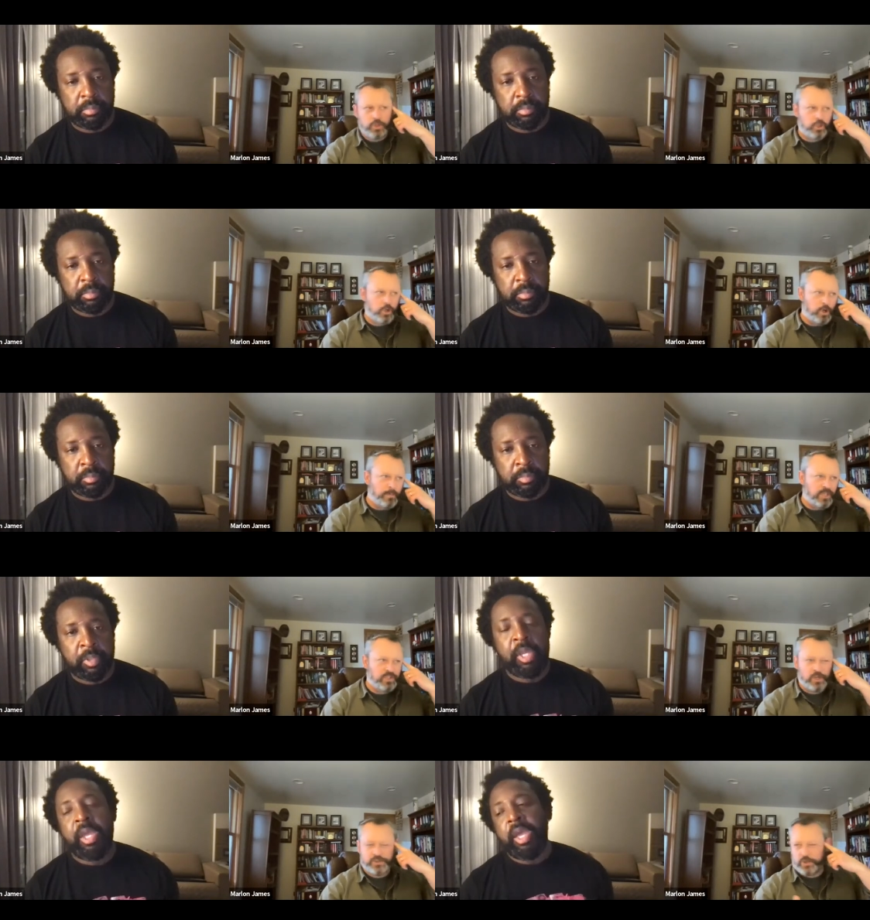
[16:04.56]
Speaker 1: sure, but
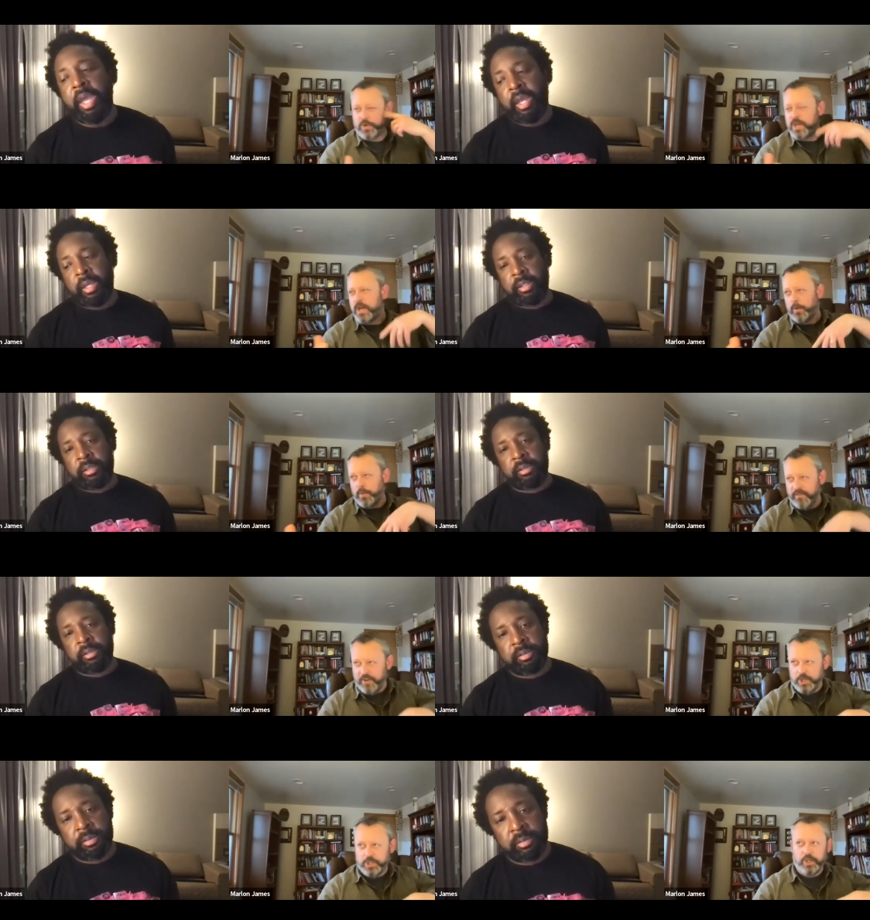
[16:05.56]
it's also a
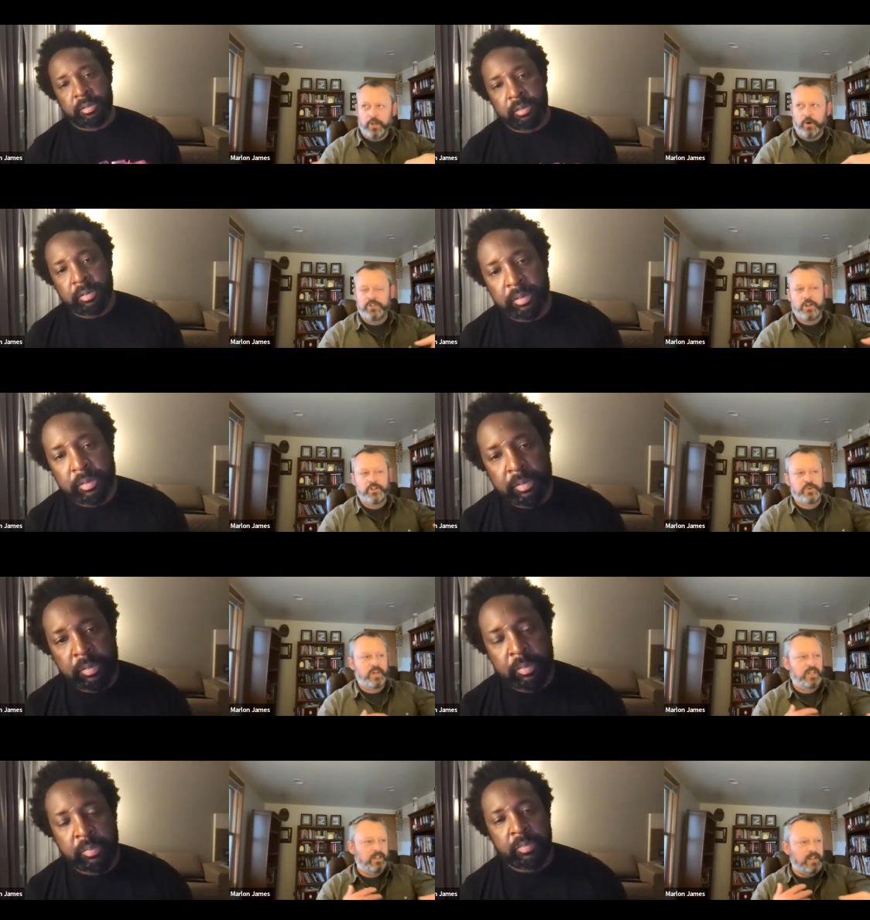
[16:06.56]
revision or it's also
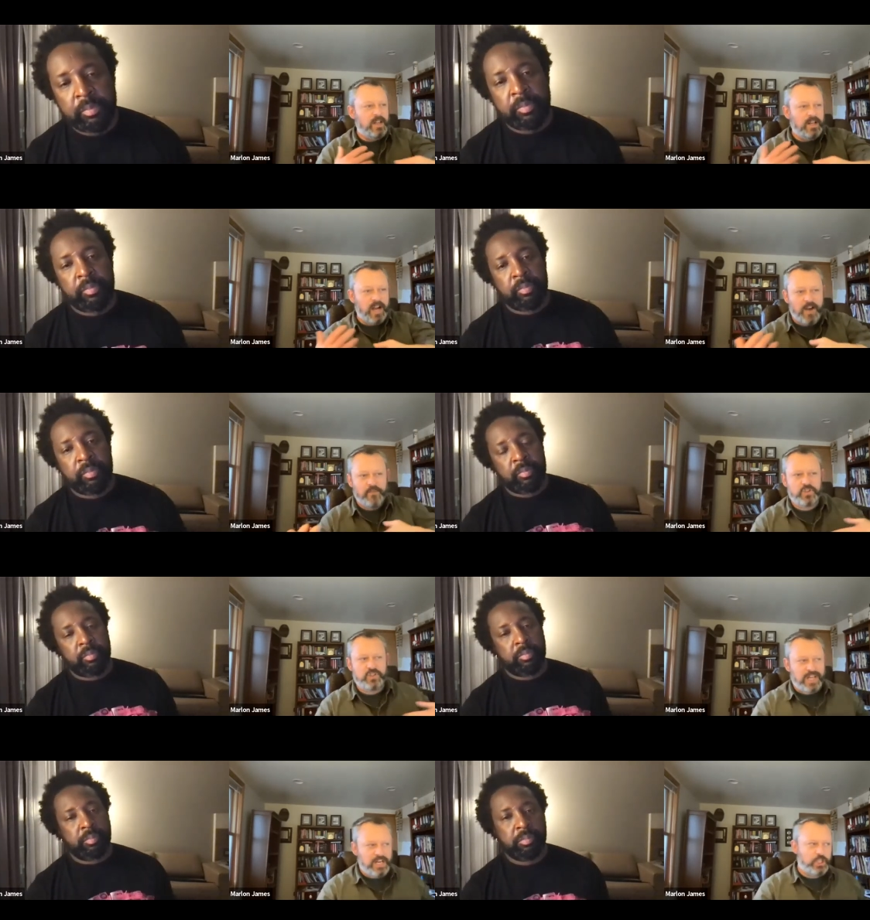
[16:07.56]
a mm.
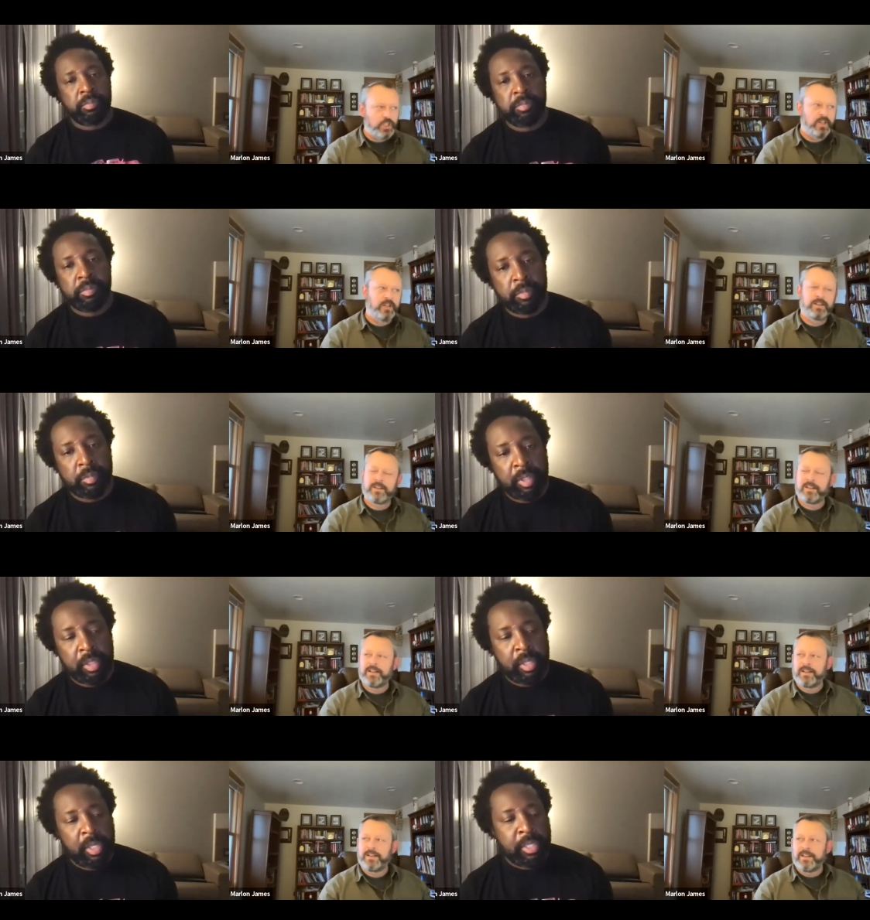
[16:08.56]
conversation.
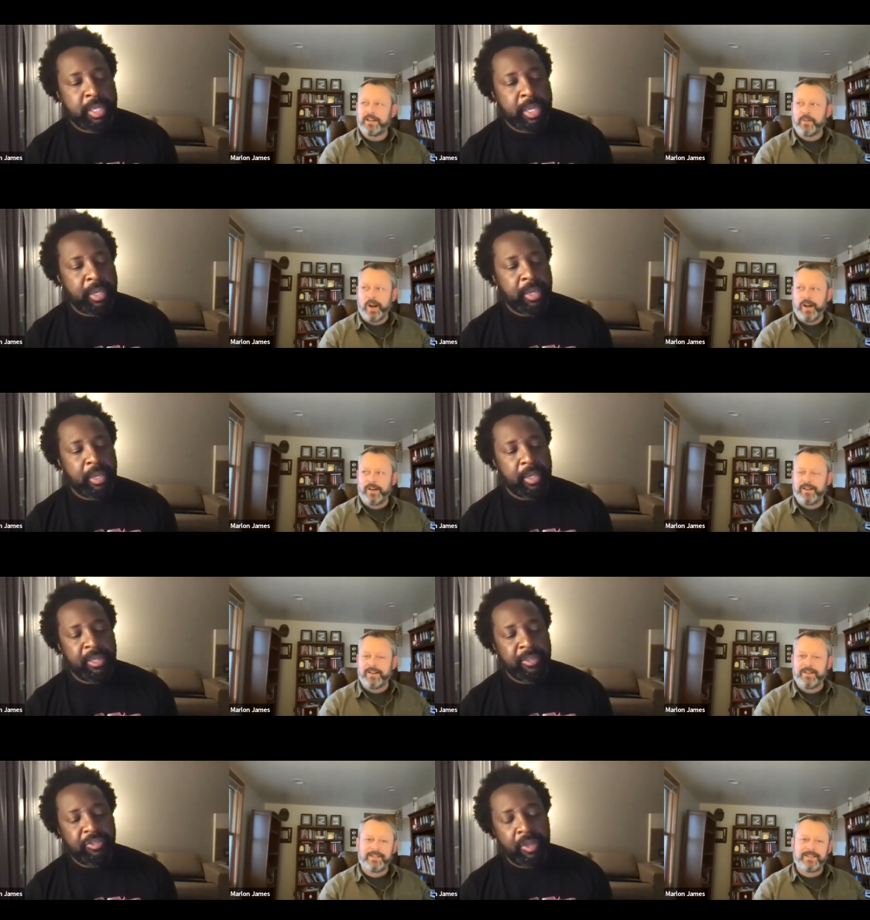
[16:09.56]
Yeah, right?
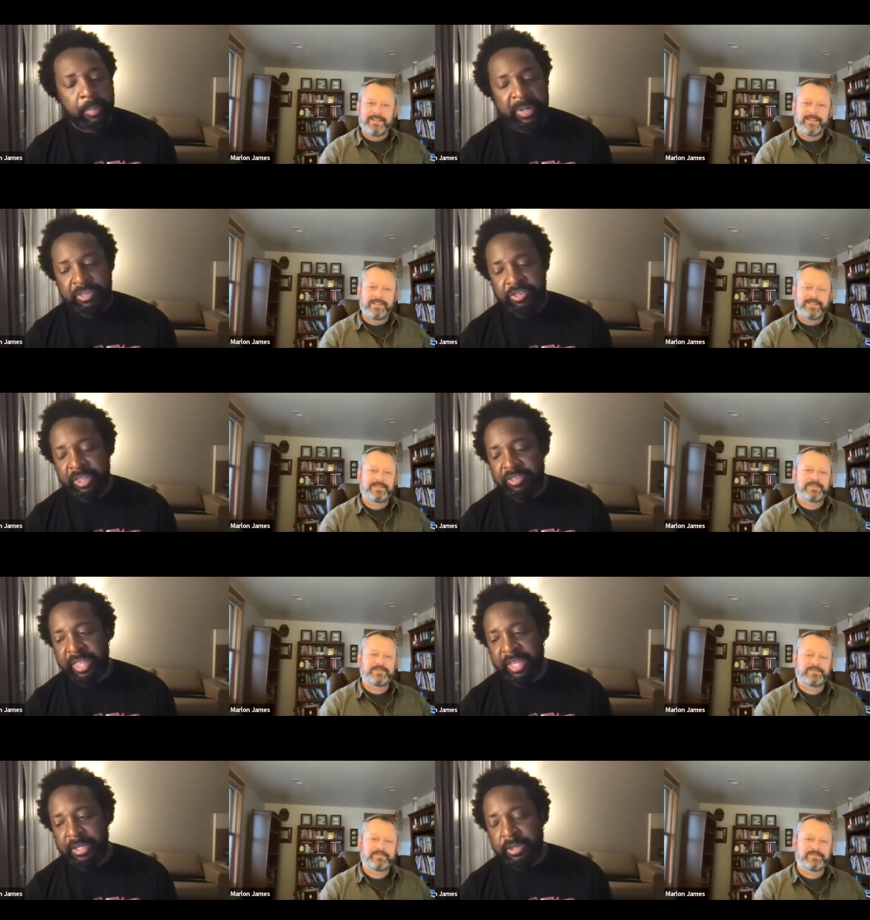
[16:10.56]
Speaker 2: it's but it's it's
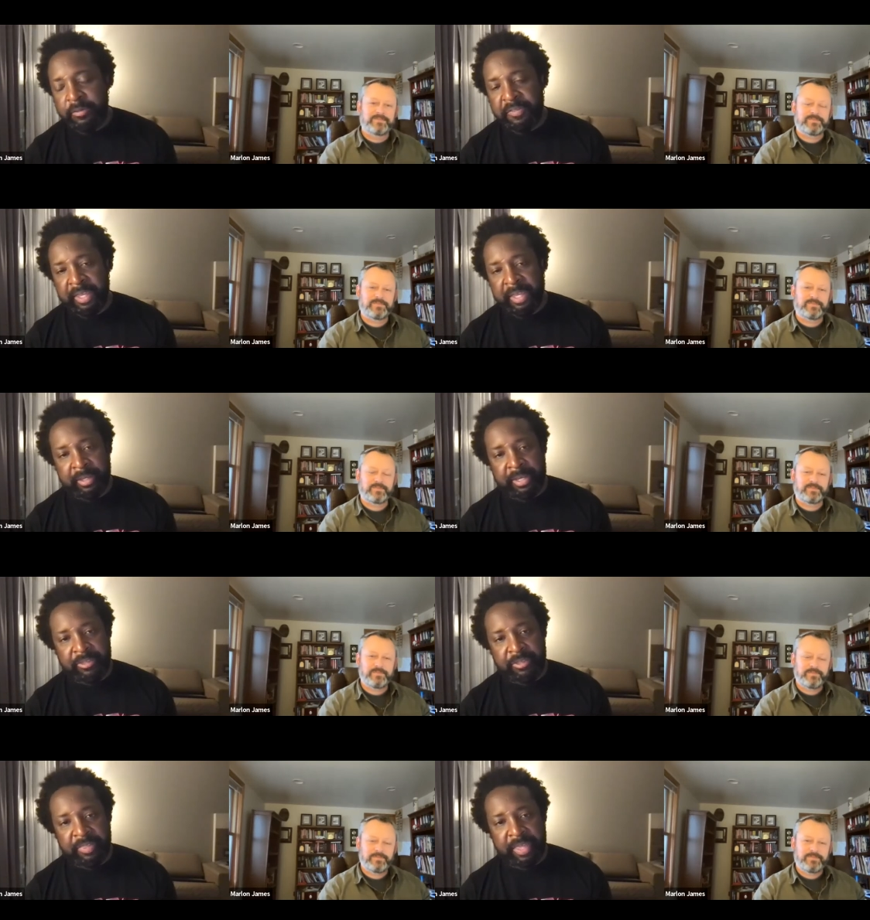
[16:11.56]
not a new thing.
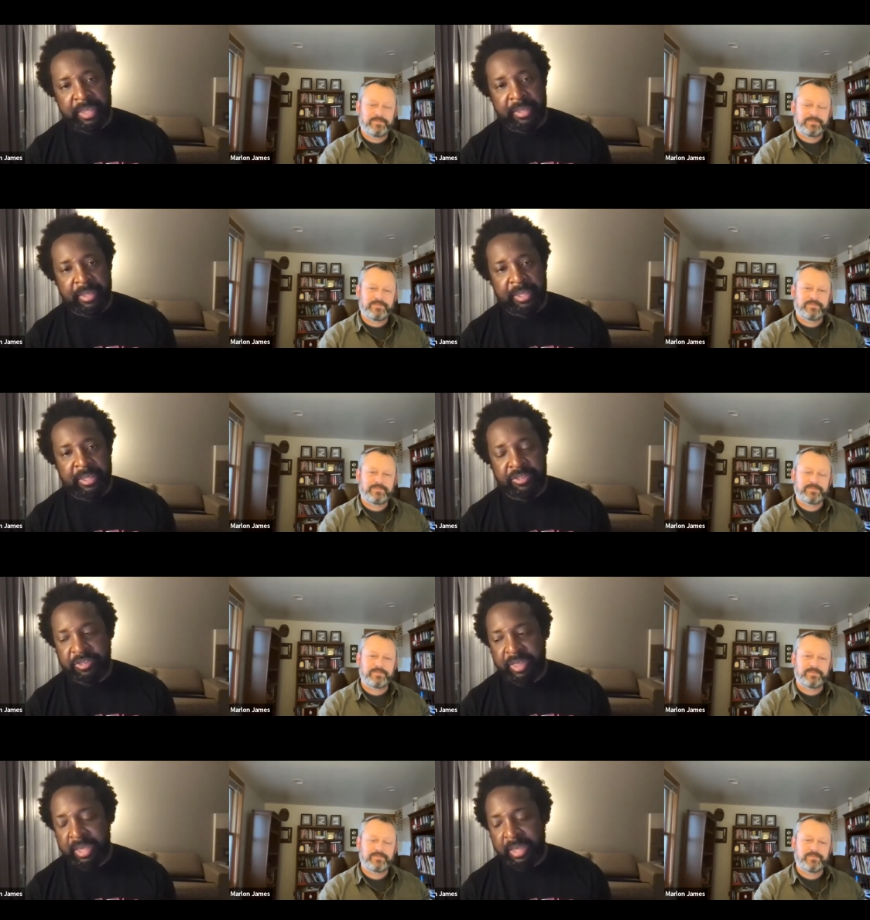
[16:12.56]
That's the thing.
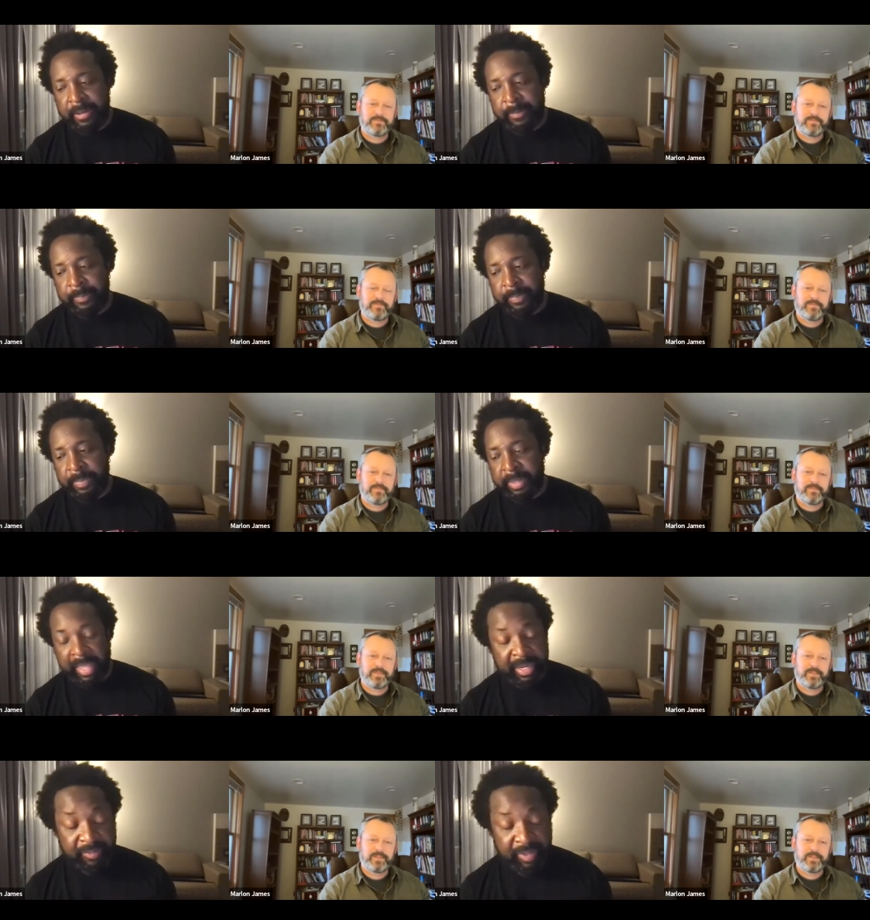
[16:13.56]
It's um,
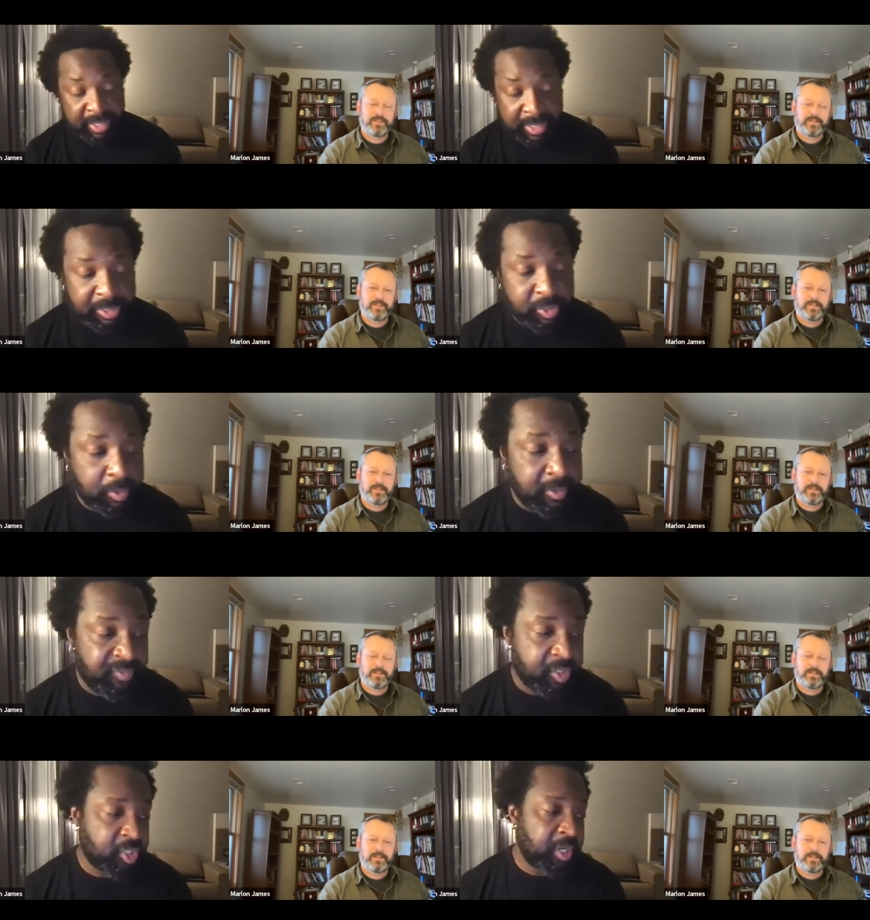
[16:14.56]
not even in literary
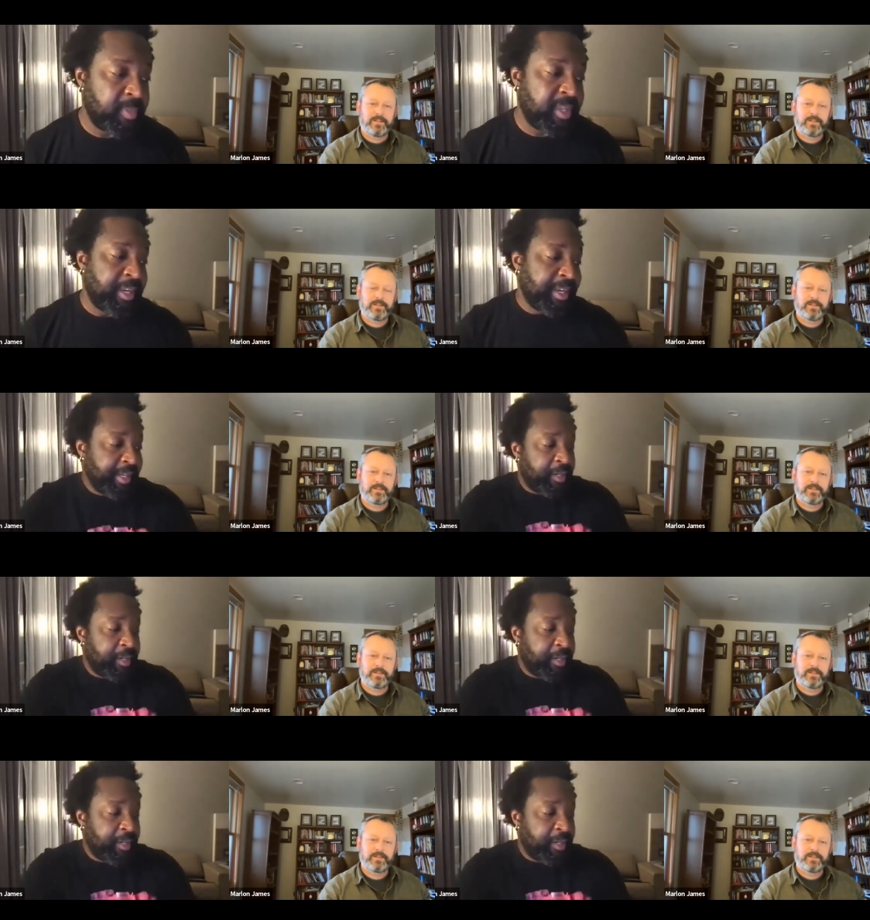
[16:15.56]
fiction. I mean, in a lot